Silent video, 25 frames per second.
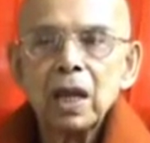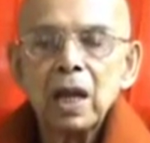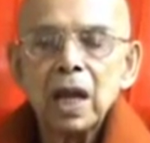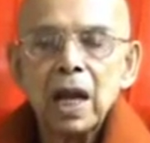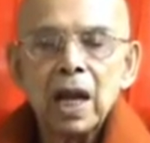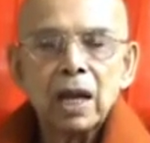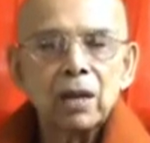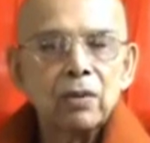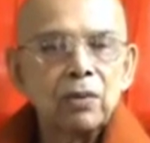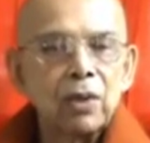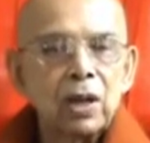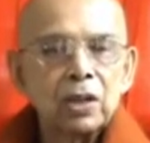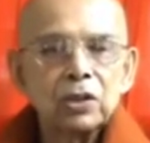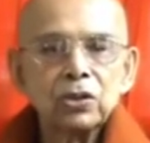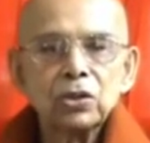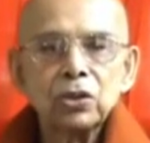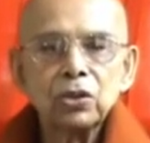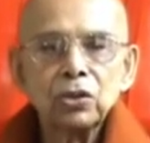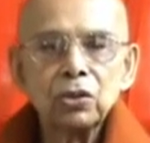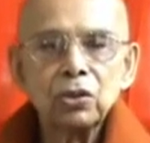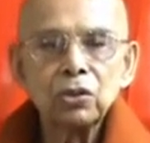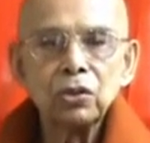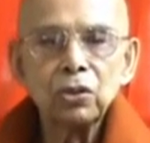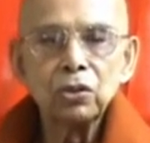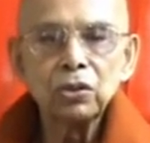And once
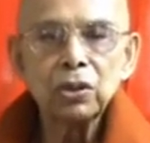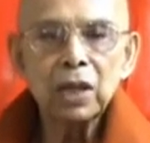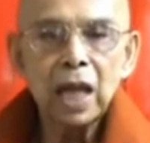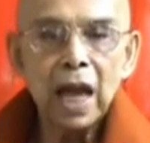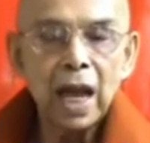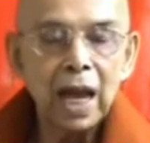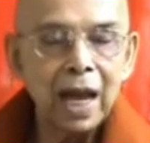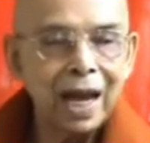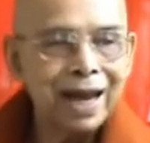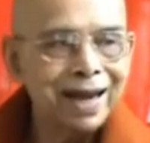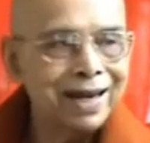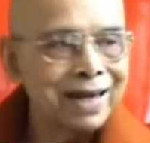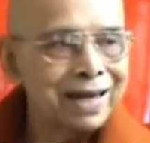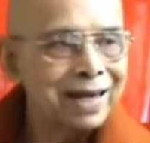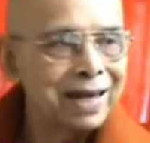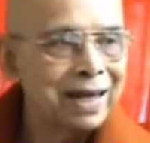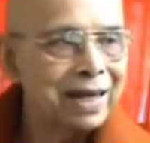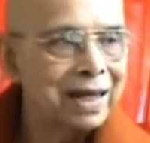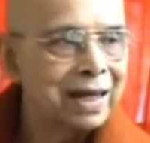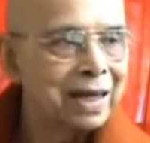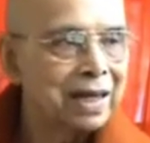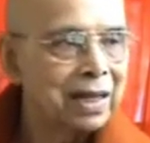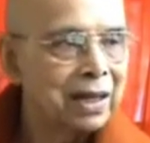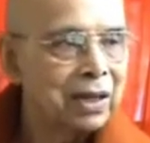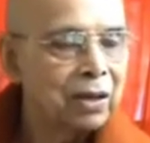you do that,
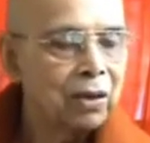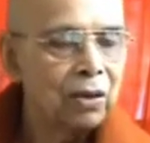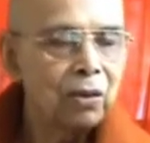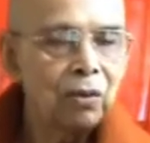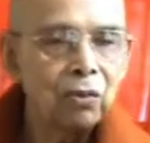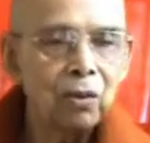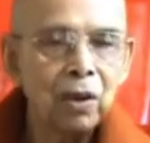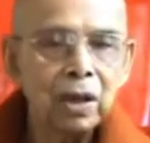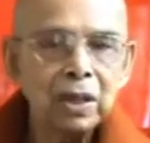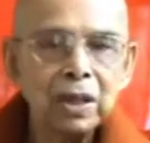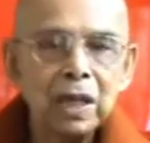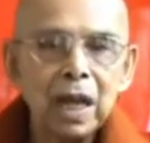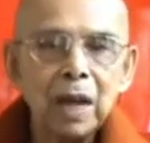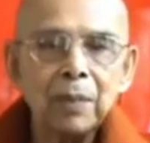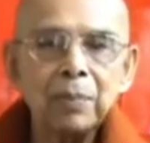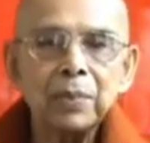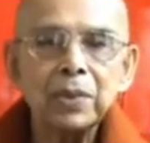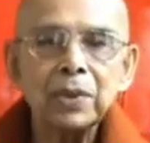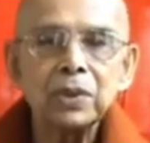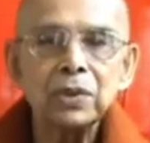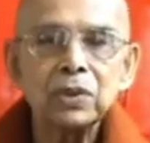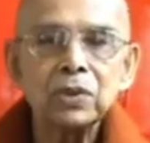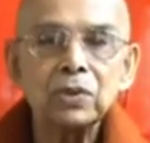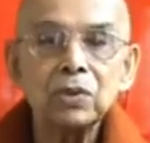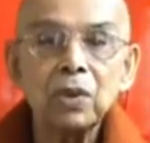what happens?